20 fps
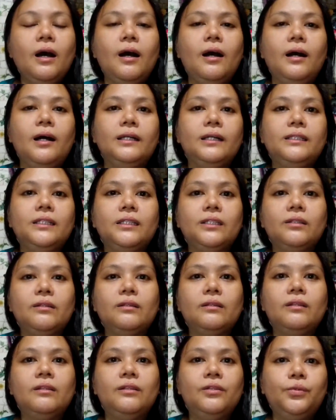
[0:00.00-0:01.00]
that
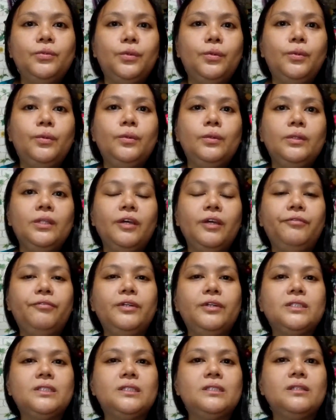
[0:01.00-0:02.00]
do
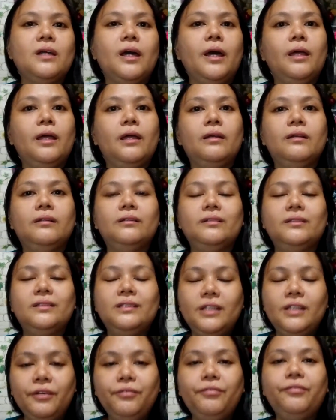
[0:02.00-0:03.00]
different
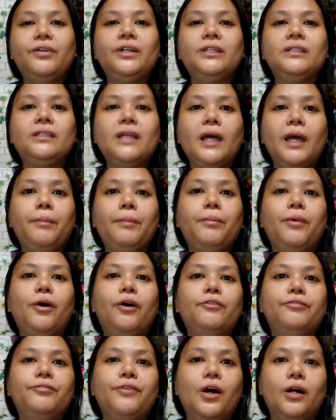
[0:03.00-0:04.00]
type
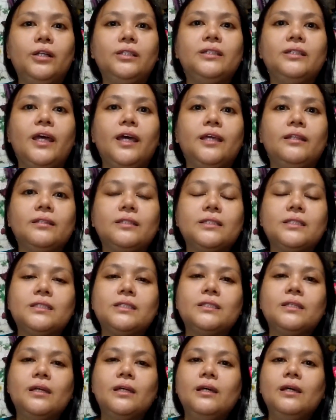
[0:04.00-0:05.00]
of
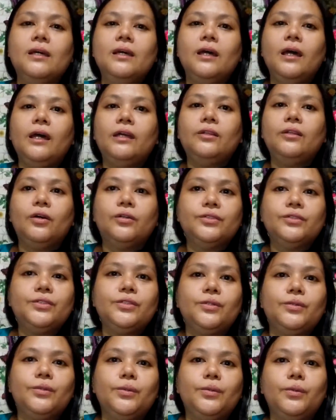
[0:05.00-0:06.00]
contents, and
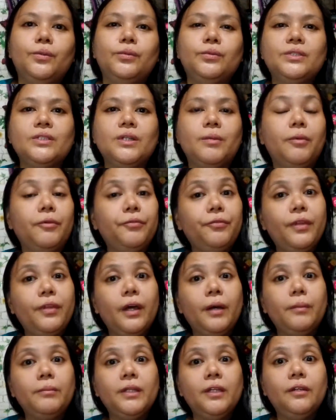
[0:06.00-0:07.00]
also some of
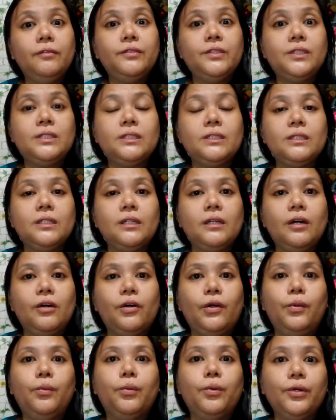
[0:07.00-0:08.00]
them lives
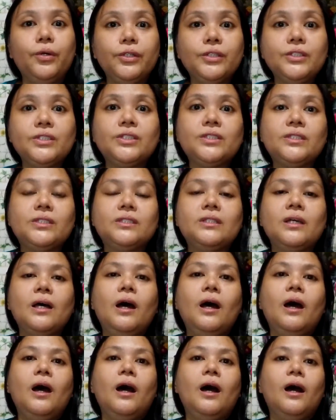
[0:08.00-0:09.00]
or works
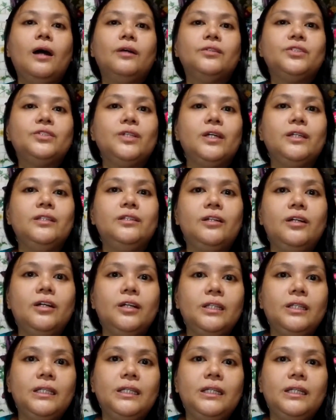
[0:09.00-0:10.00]
outside the
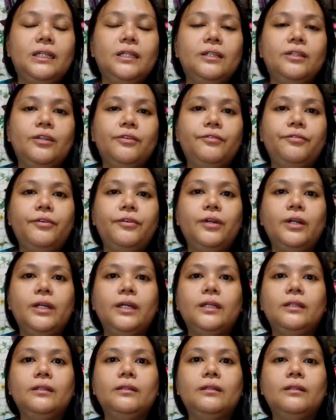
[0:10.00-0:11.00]
country in
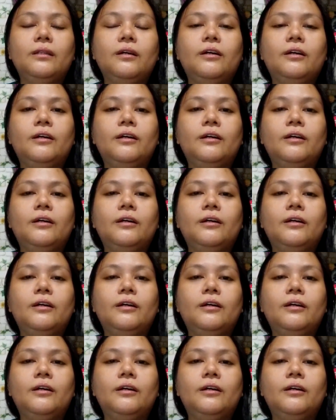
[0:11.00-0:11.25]
different